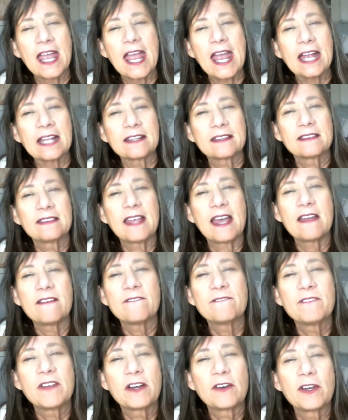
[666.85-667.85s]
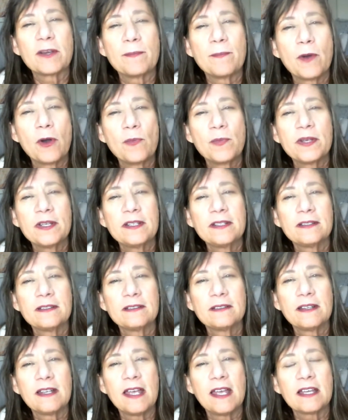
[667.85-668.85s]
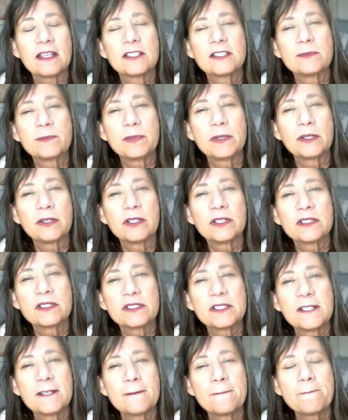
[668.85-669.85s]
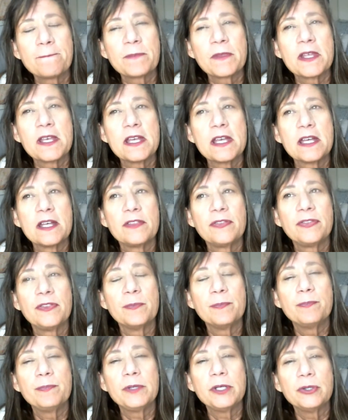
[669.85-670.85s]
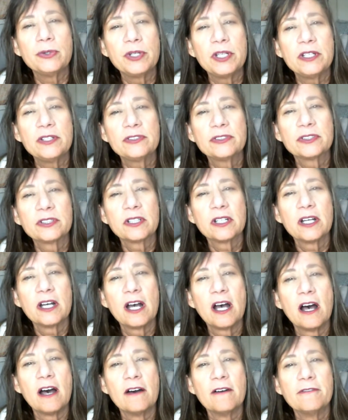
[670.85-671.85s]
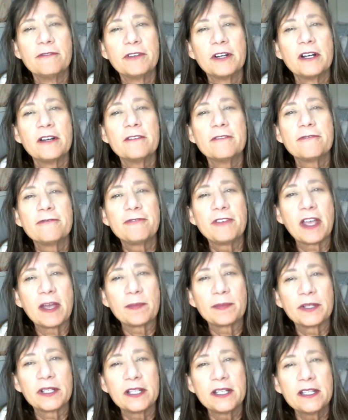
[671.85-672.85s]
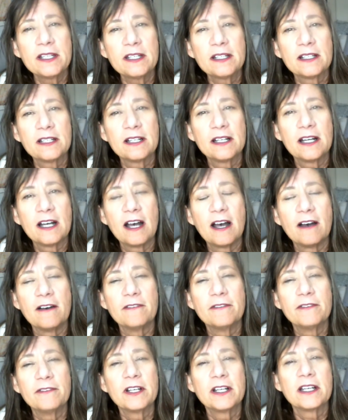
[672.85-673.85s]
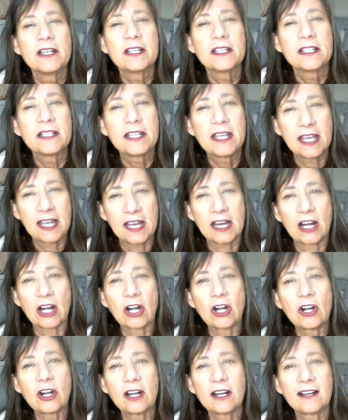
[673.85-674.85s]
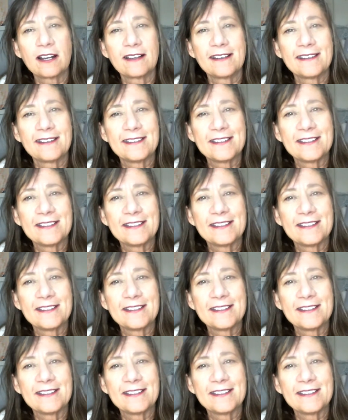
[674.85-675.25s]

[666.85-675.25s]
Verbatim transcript: at that very moment experiencing the beauties of family, of care,